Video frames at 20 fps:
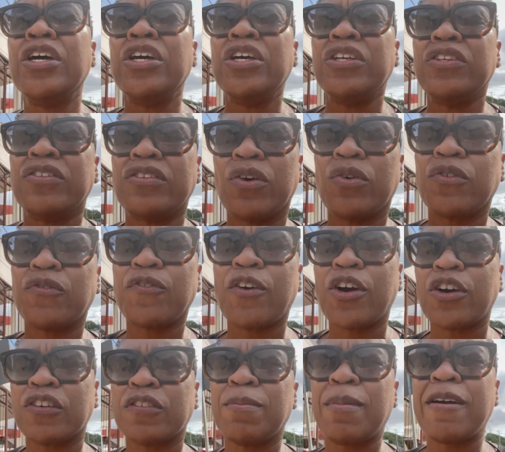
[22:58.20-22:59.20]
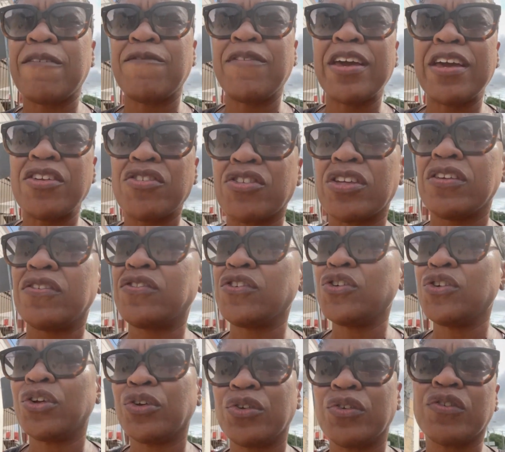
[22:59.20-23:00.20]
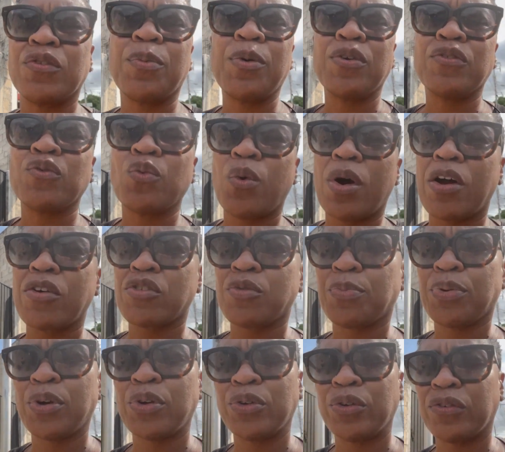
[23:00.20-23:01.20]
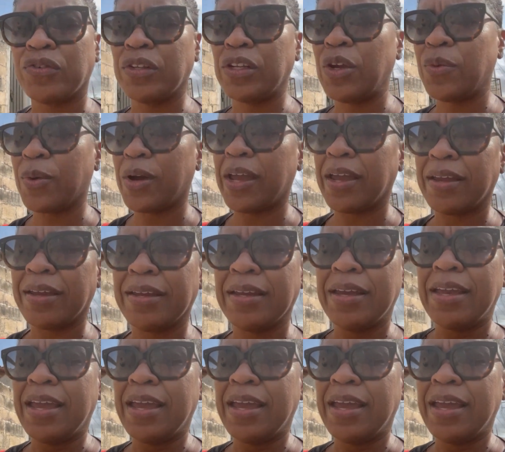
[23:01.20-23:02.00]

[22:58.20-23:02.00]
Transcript: So as far as my veggies, you're supposed to wash your produce anyway.